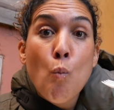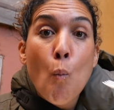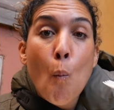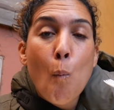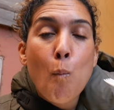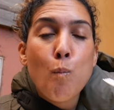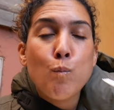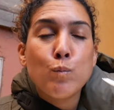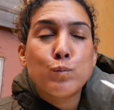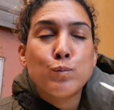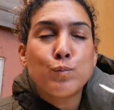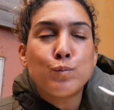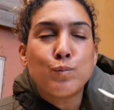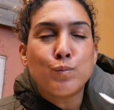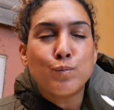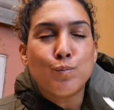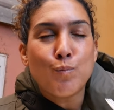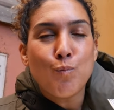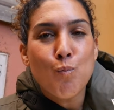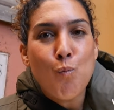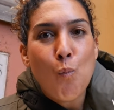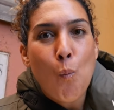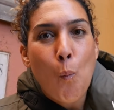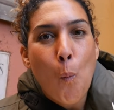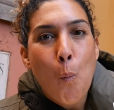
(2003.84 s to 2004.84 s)
Mmm.
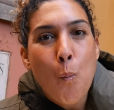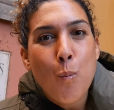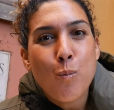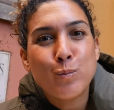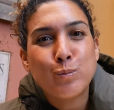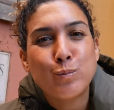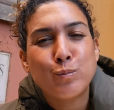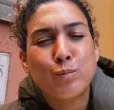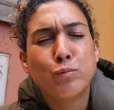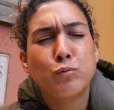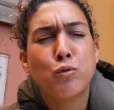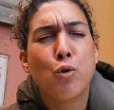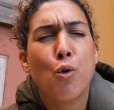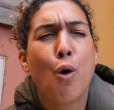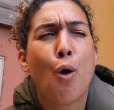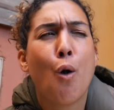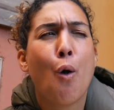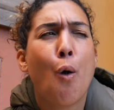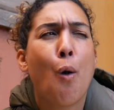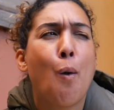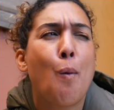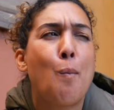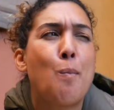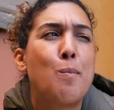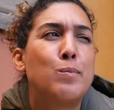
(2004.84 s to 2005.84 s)

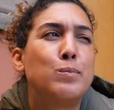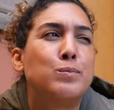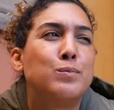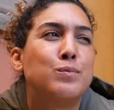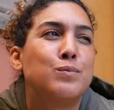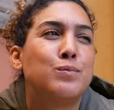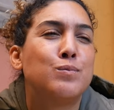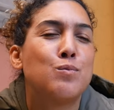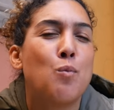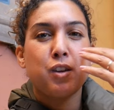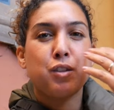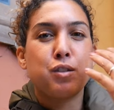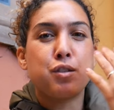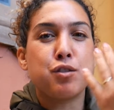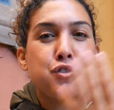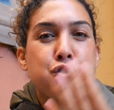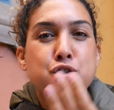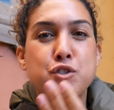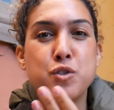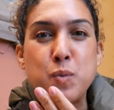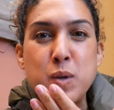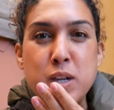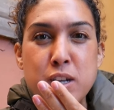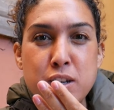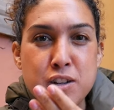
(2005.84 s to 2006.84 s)
Oh, the
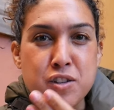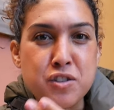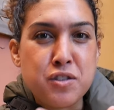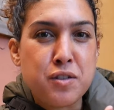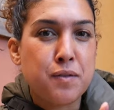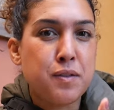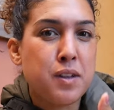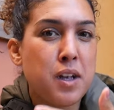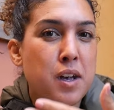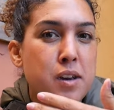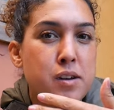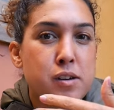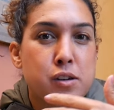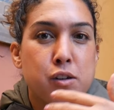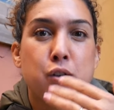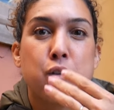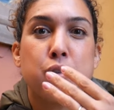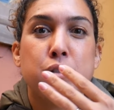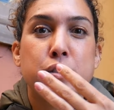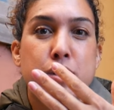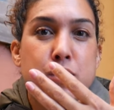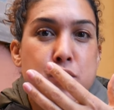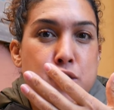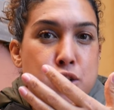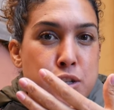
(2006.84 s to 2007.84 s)
sweetness of that
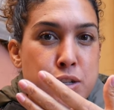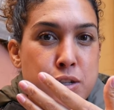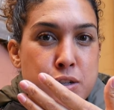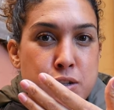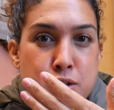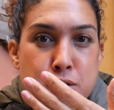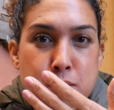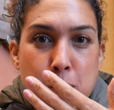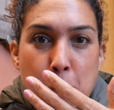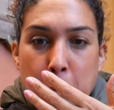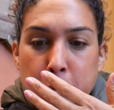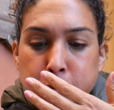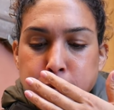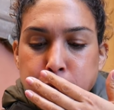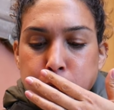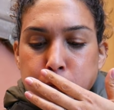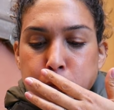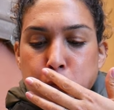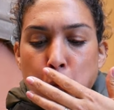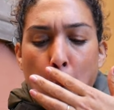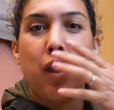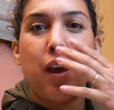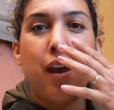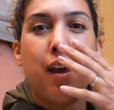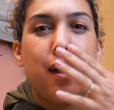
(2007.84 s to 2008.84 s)
ricotta cheese
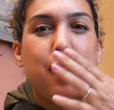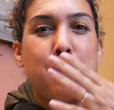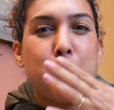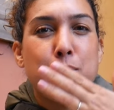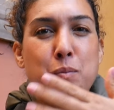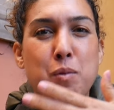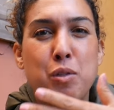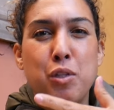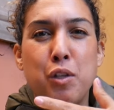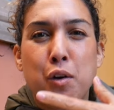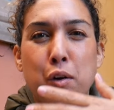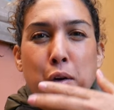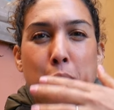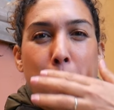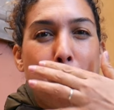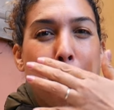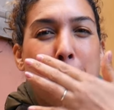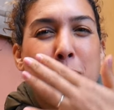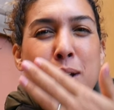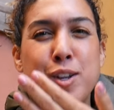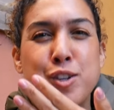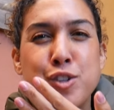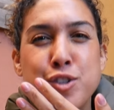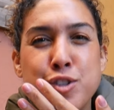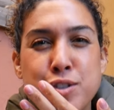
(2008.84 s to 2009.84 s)
and the
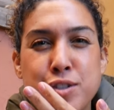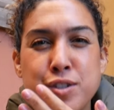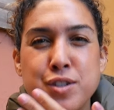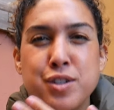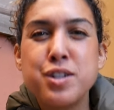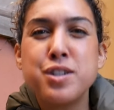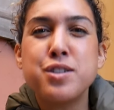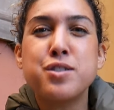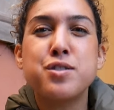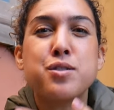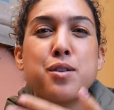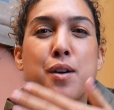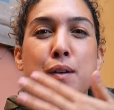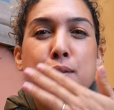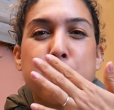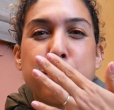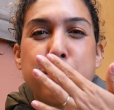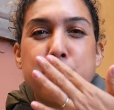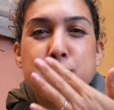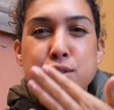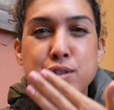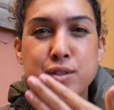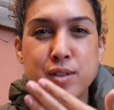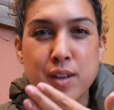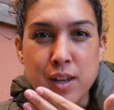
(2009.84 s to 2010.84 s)
herbaceousness of the
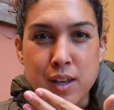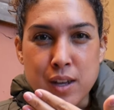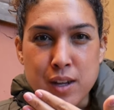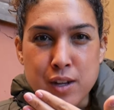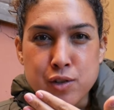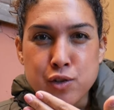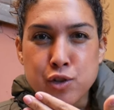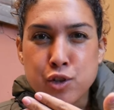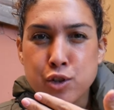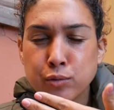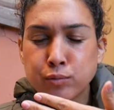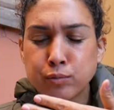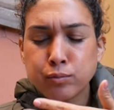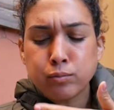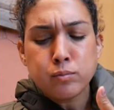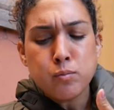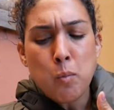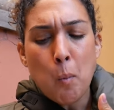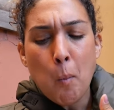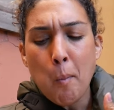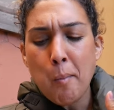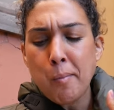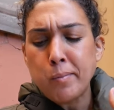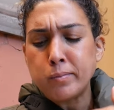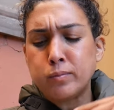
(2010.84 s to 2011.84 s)
sage.
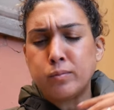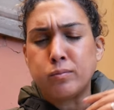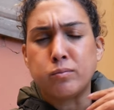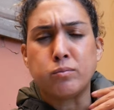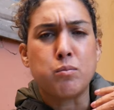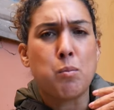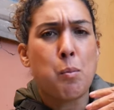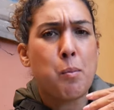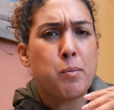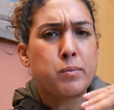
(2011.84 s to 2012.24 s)
Mmm.